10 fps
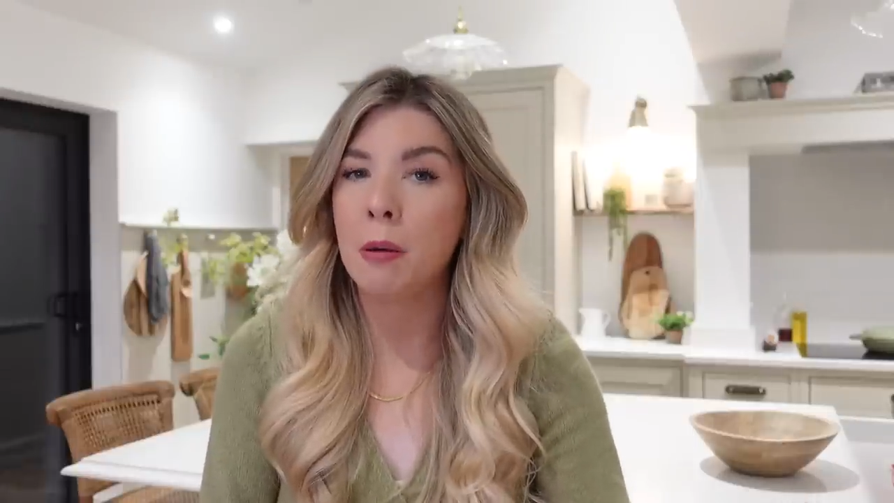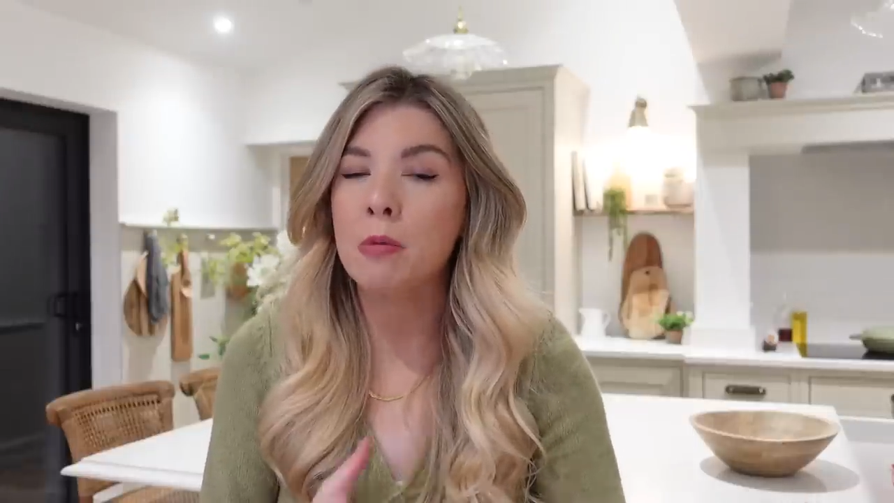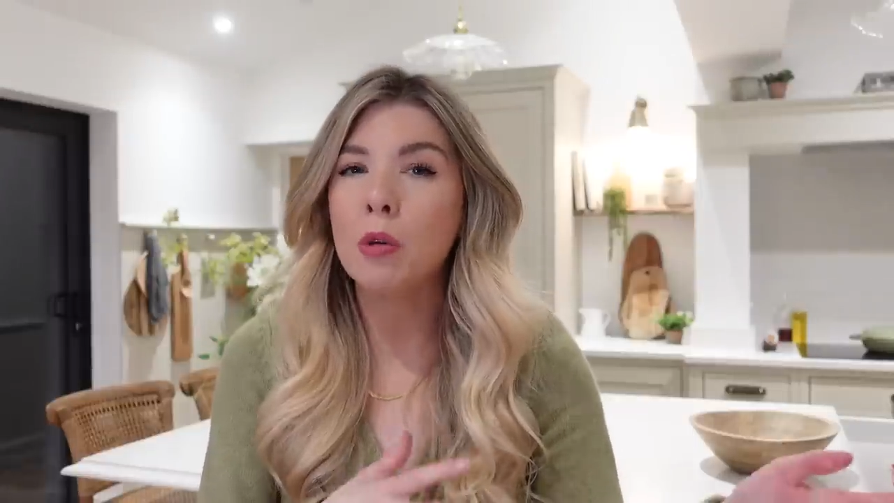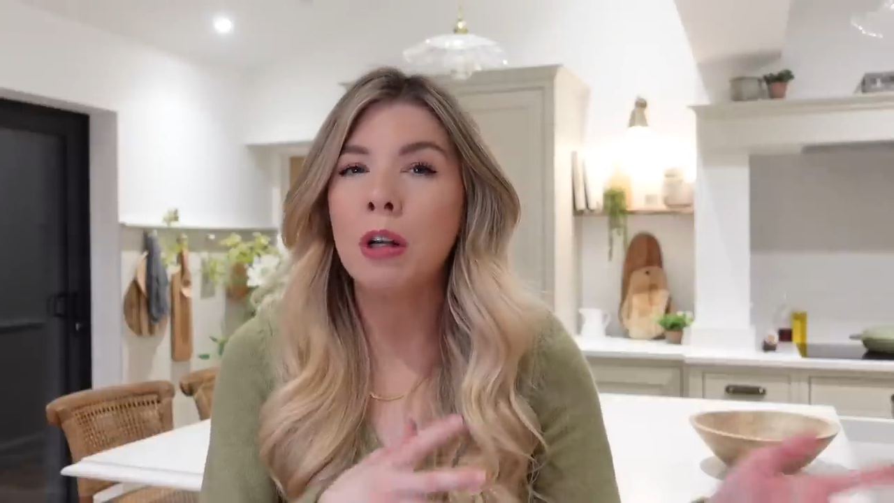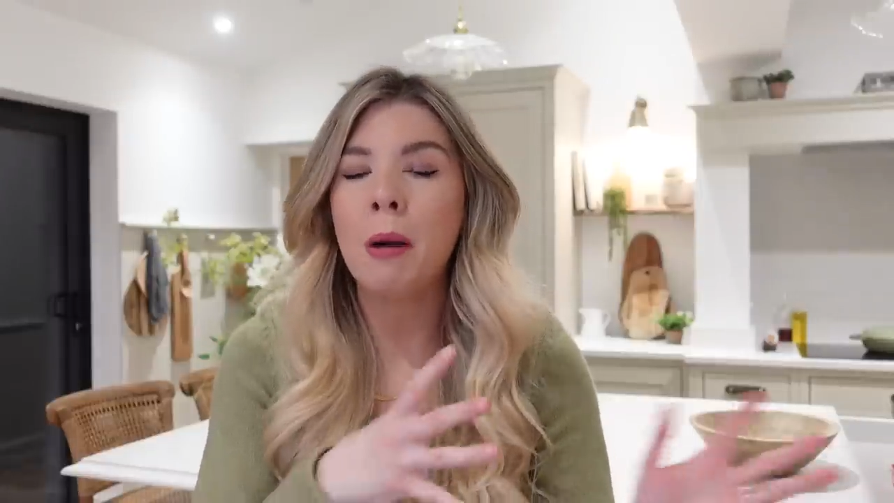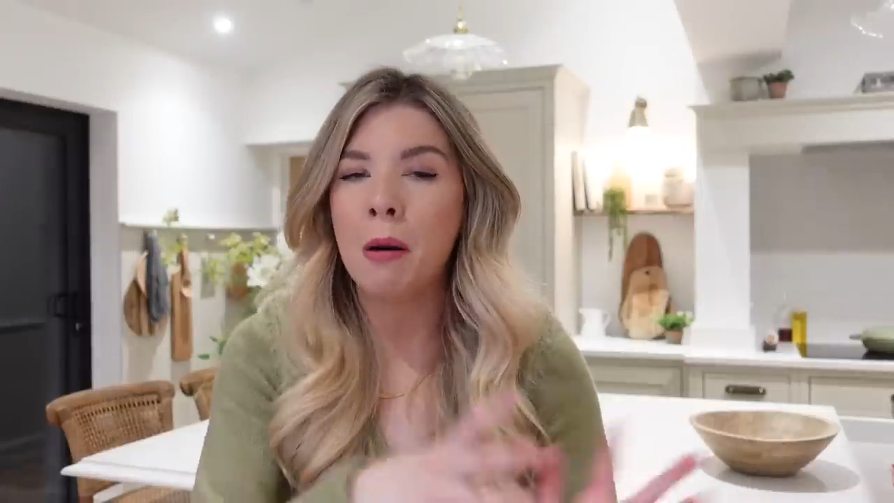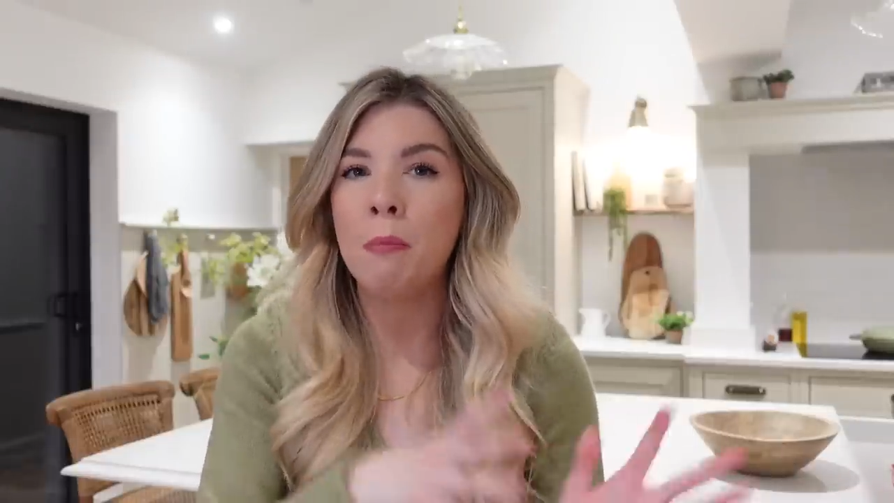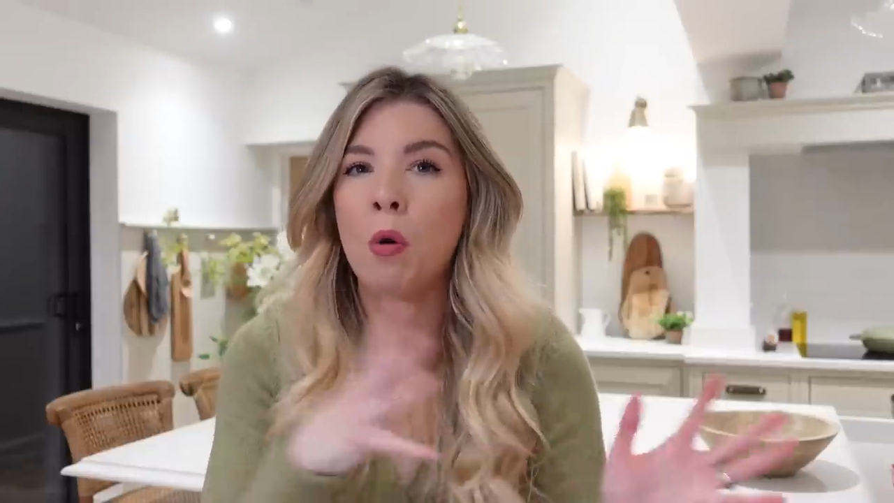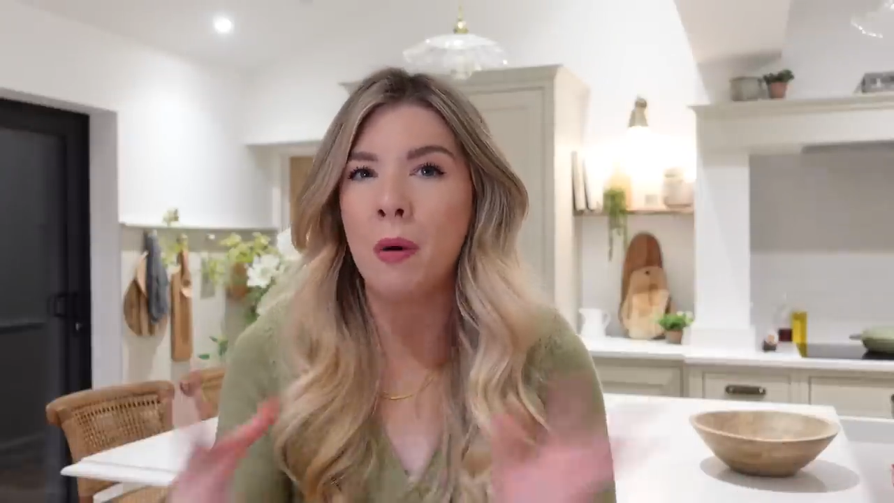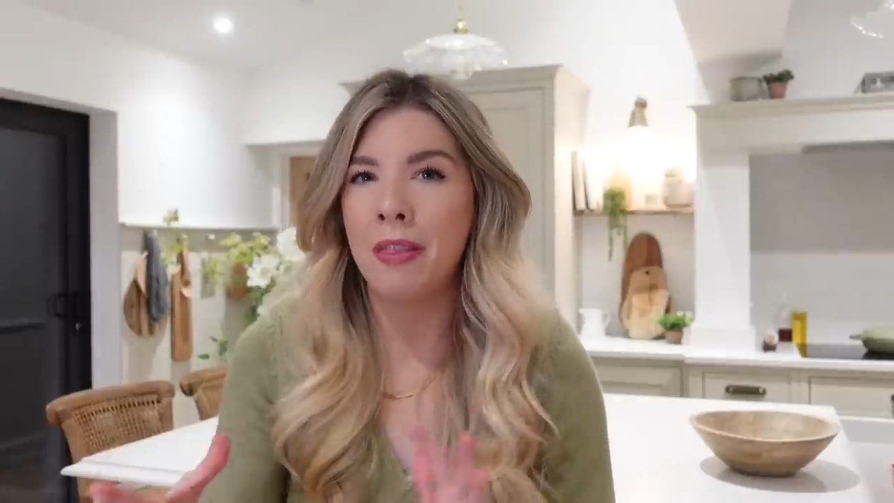I'm talking about
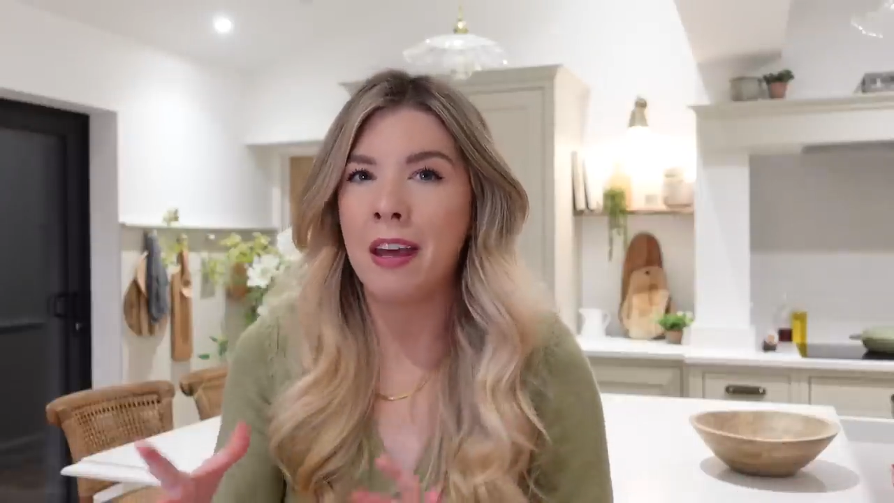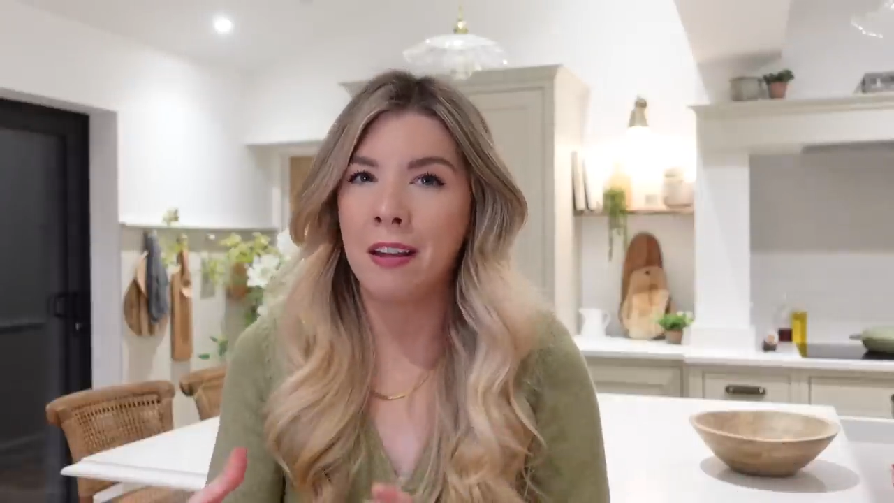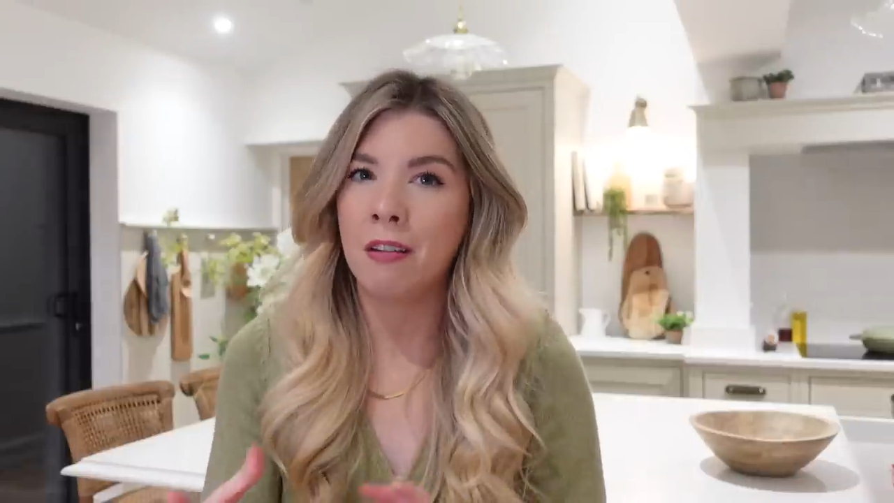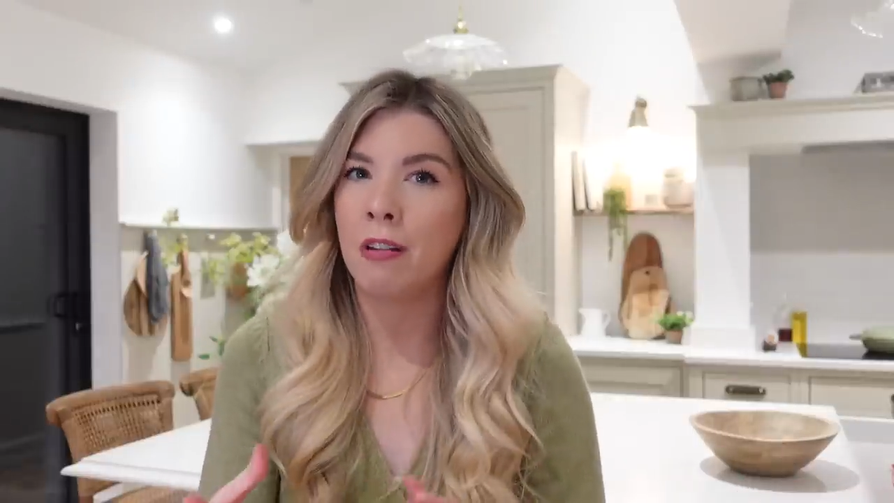more when they're in